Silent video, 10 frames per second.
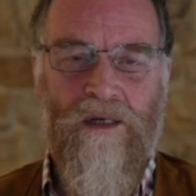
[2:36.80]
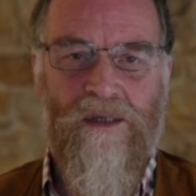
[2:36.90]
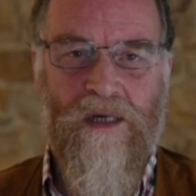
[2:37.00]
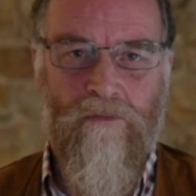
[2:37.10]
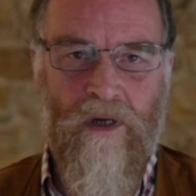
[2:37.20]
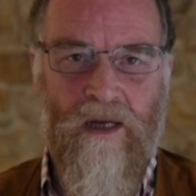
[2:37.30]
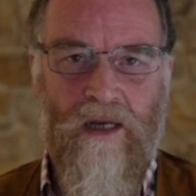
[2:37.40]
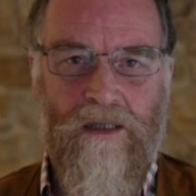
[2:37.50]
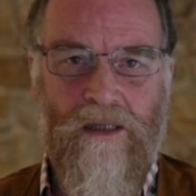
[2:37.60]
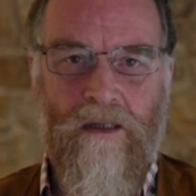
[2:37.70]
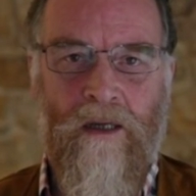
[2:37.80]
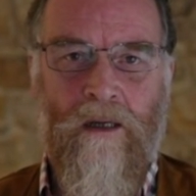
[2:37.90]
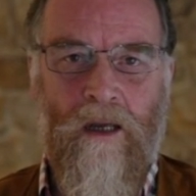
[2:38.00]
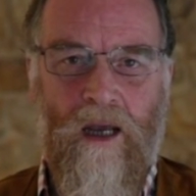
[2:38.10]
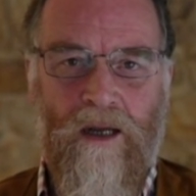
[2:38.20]
interrogated
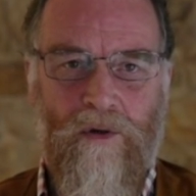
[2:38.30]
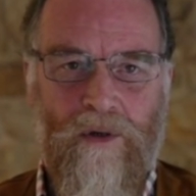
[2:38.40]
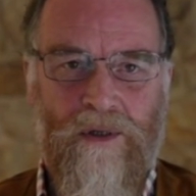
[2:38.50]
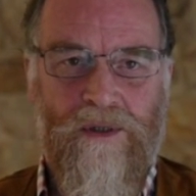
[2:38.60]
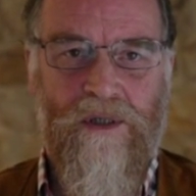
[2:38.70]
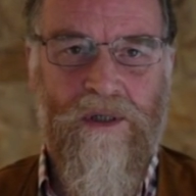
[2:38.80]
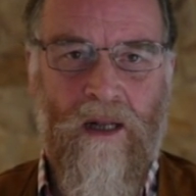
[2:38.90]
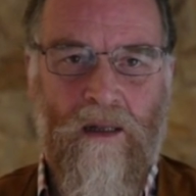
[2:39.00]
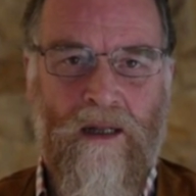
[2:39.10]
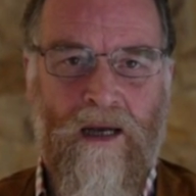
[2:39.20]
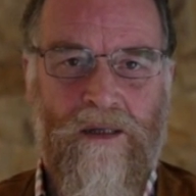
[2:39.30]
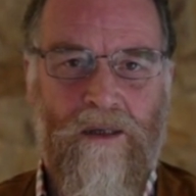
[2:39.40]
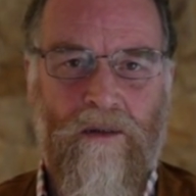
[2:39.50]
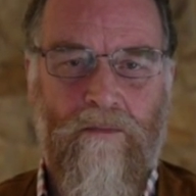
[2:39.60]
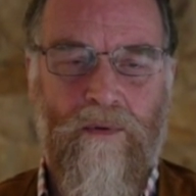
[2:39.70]
in order to shed light
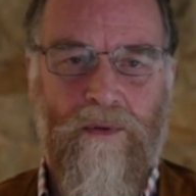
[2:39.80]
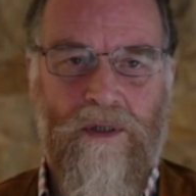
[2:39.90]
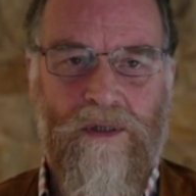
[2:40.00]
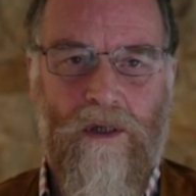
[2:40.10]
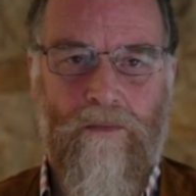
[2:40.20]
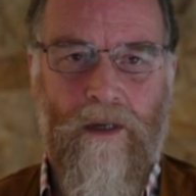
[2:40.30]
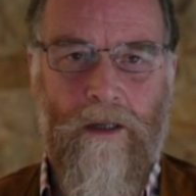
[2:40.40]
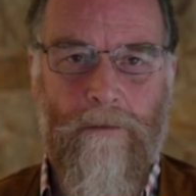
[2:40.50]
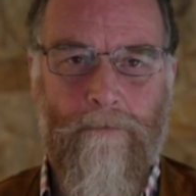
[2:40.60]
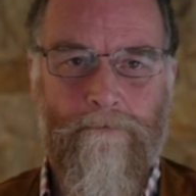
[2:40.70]
on the broader topic.